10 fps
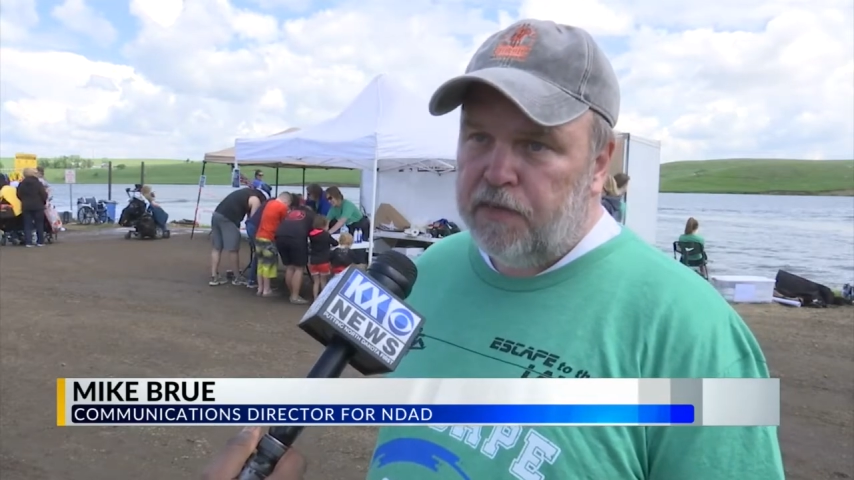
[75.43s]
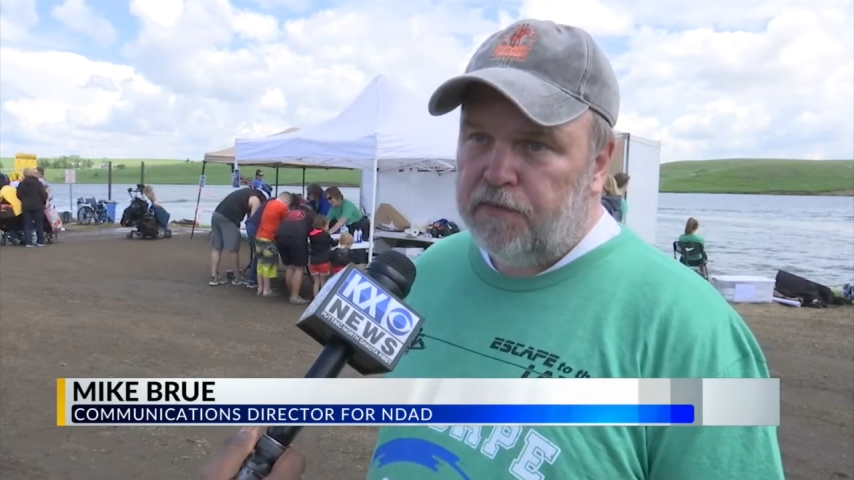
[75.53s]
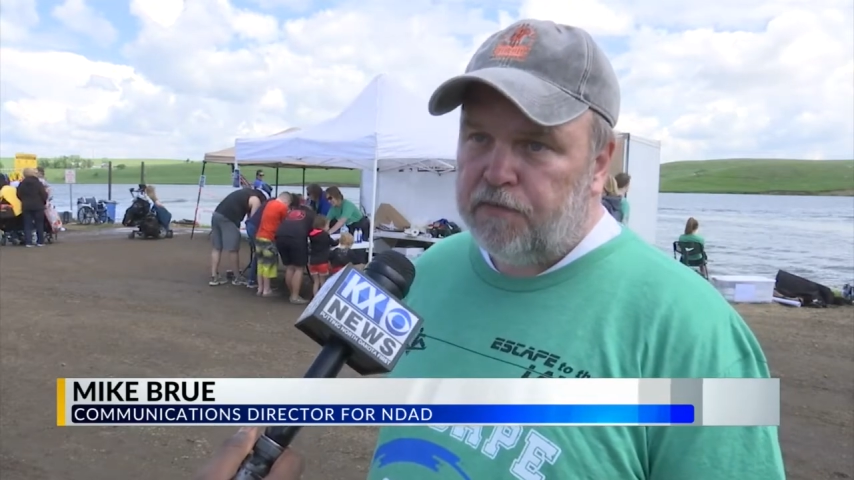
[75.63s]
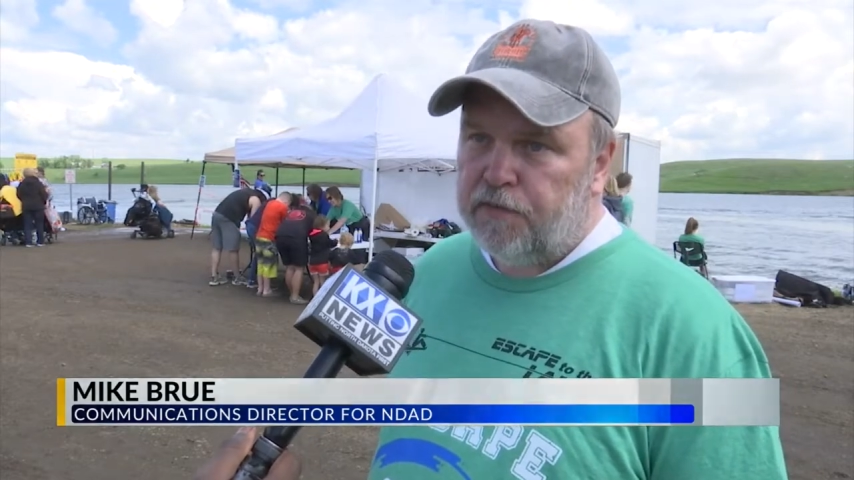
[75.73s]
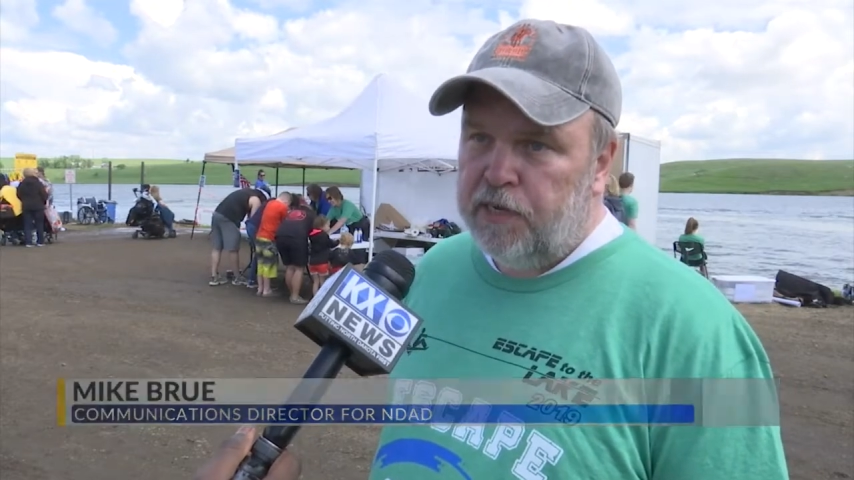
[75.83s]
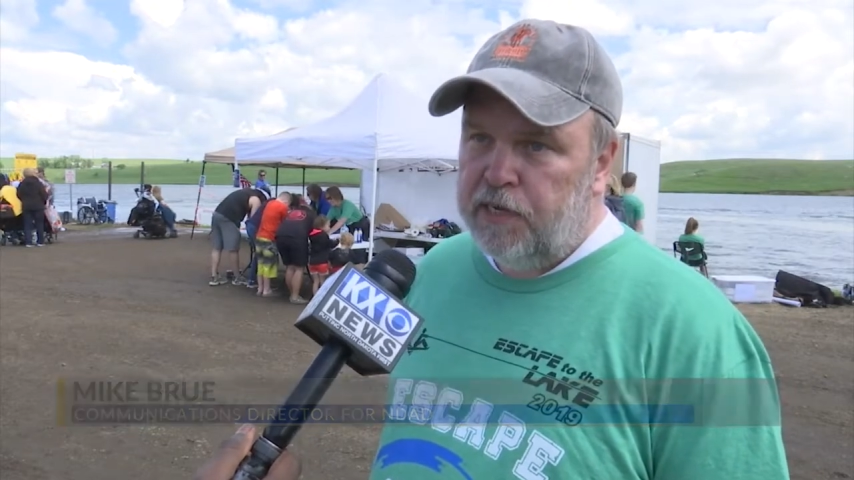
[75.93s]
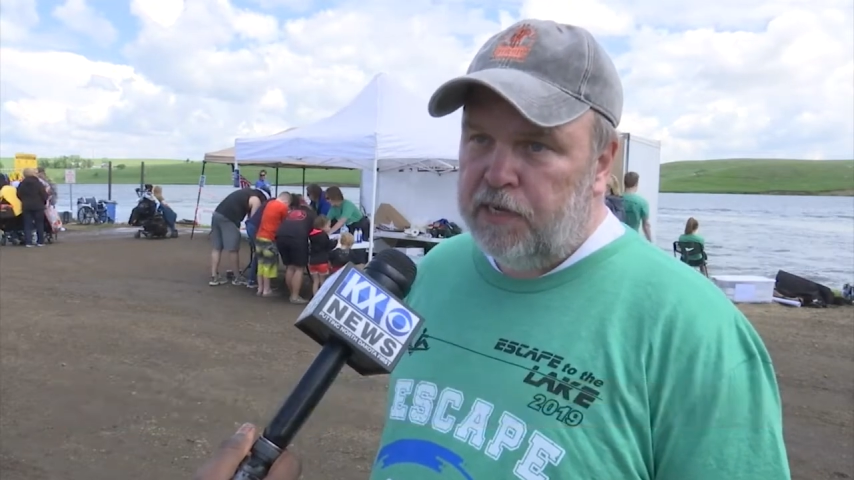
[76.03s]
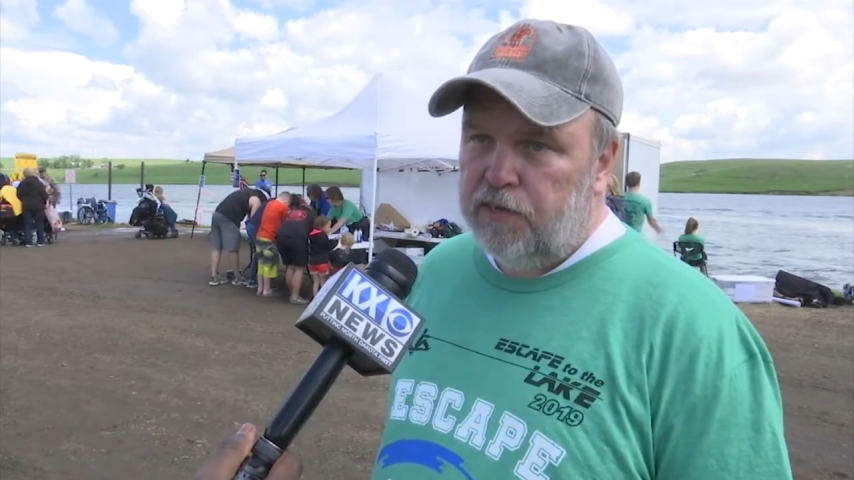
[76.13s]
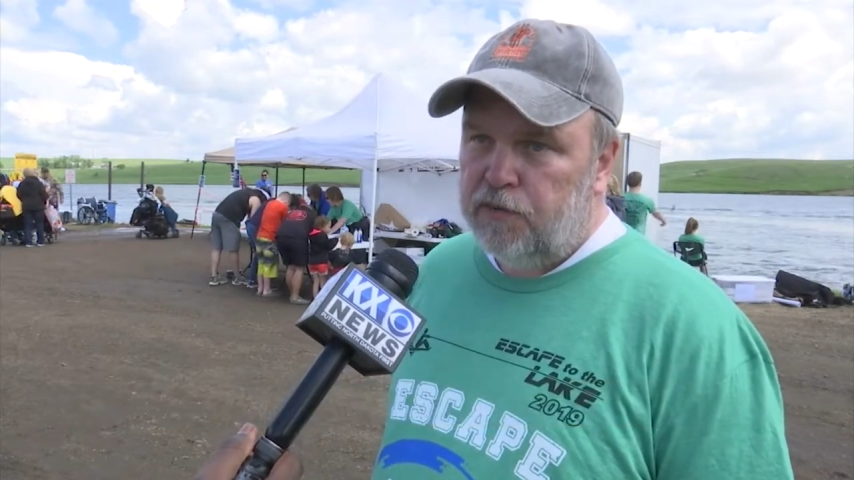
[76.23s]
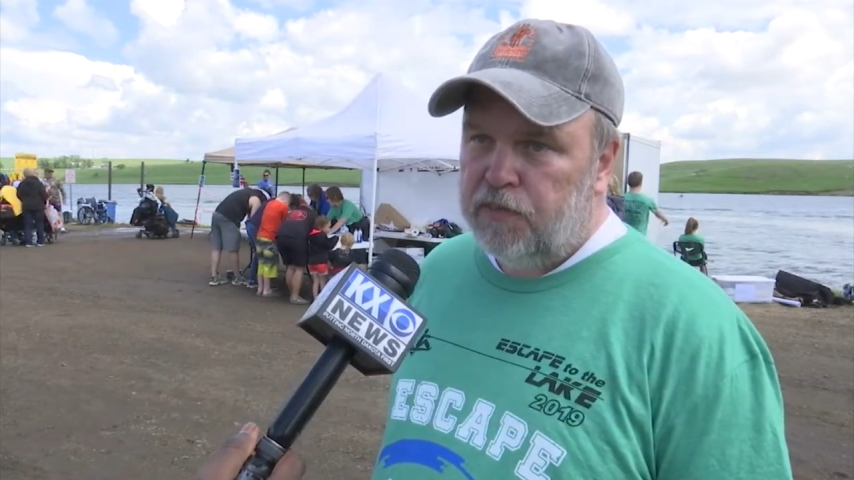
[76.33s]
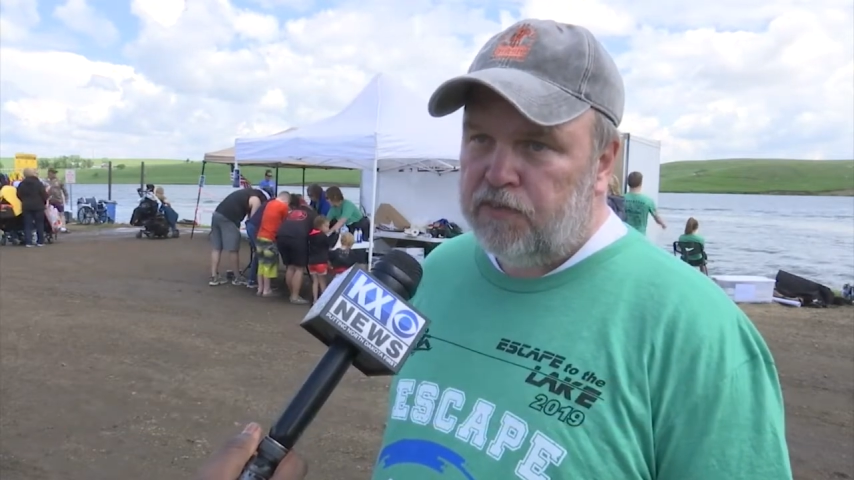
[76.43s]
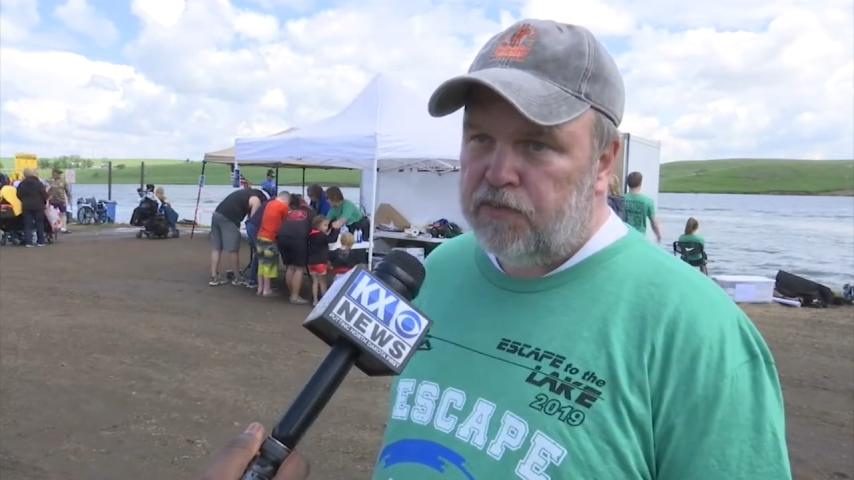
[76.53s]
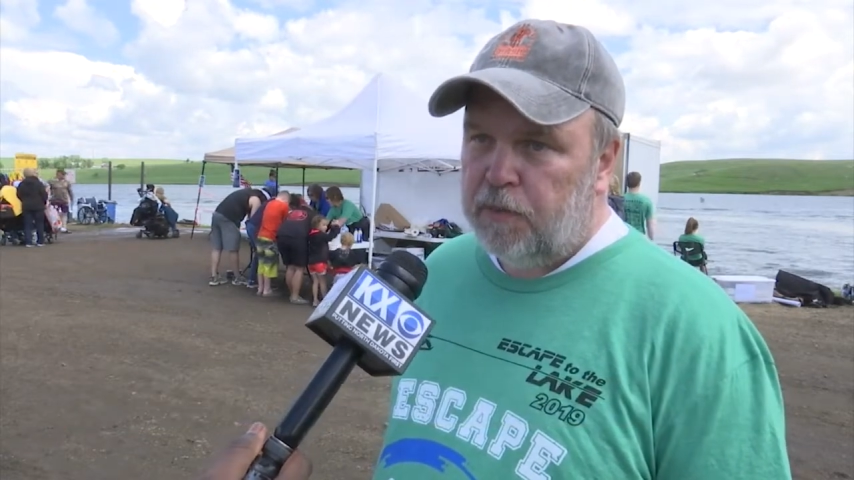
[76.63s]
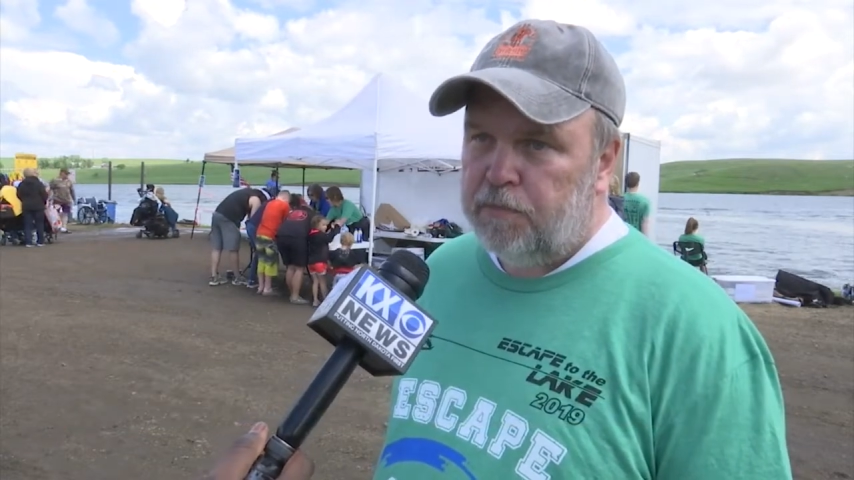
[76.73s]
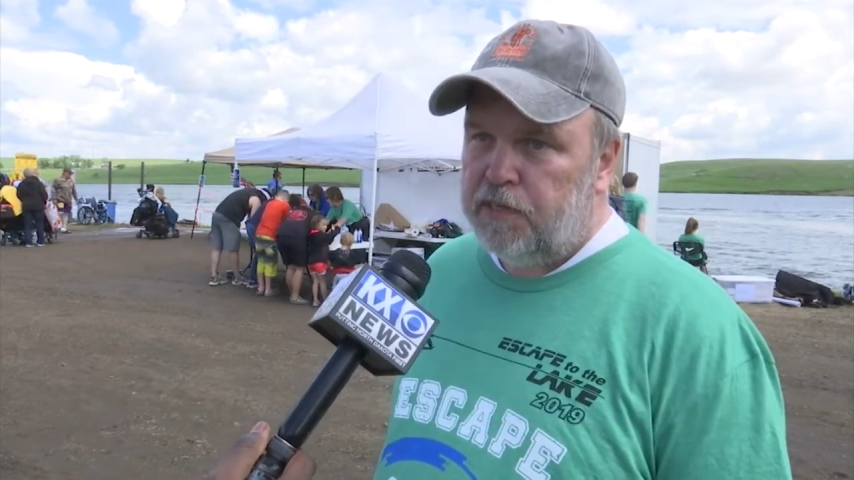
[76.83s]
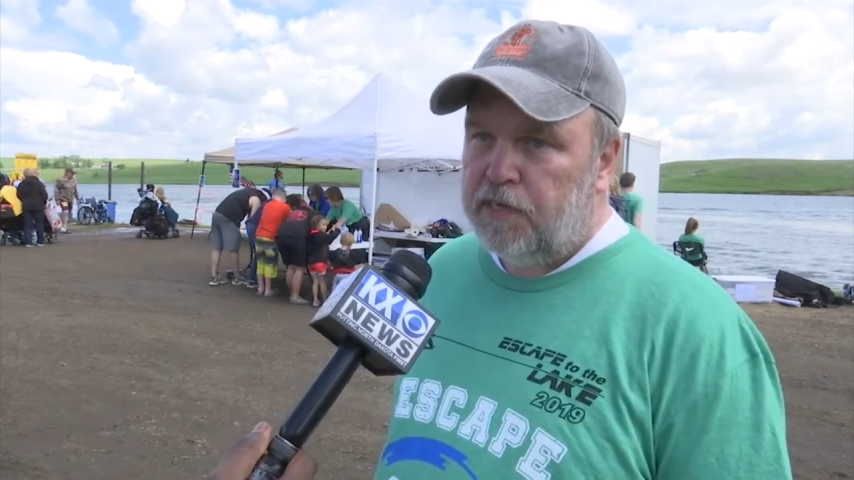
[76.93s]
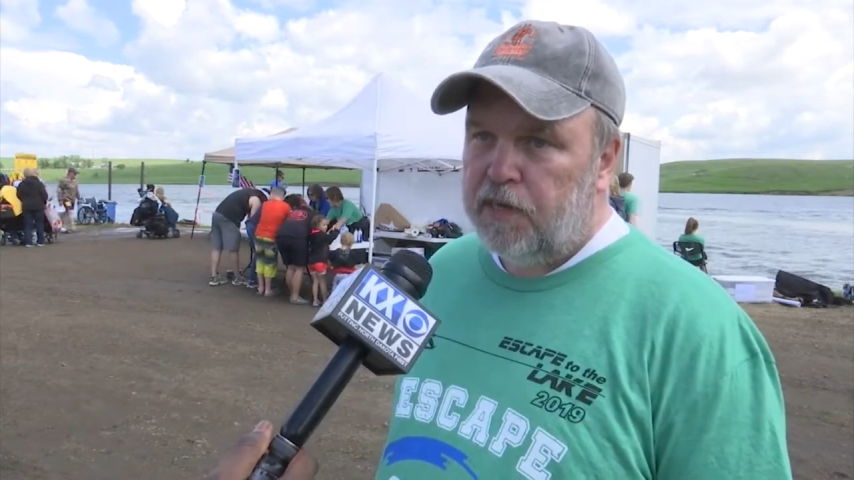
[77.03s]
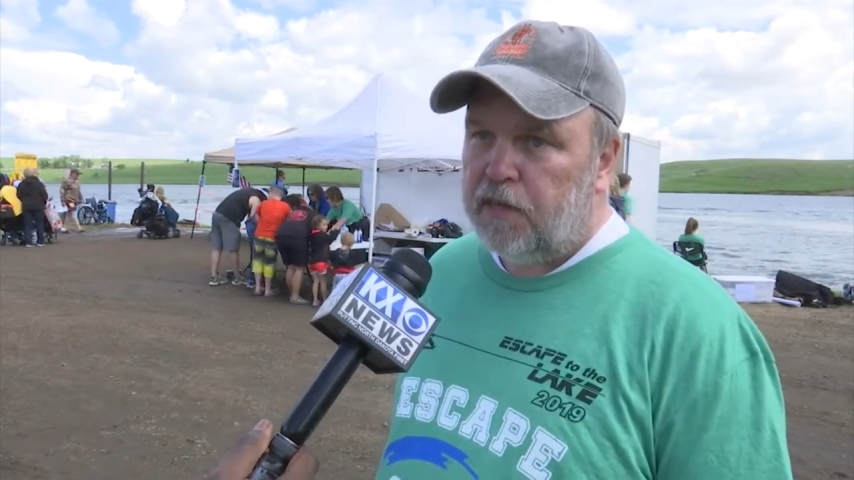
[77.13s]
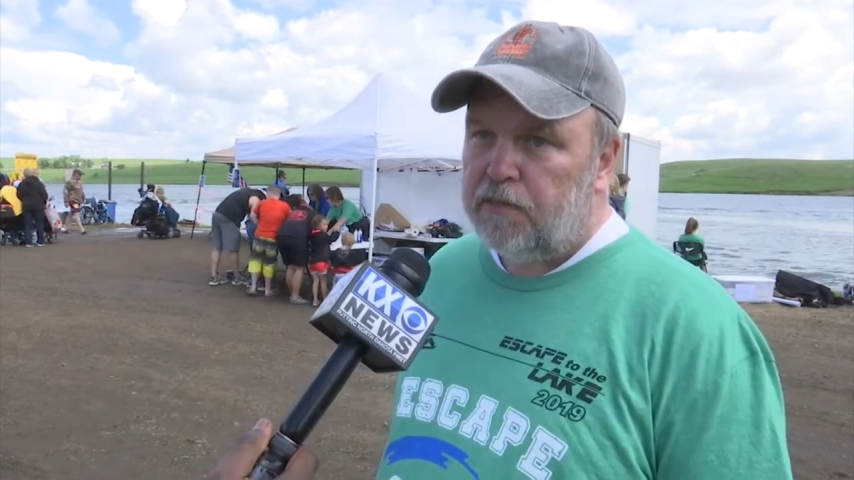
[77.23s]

and free doing something that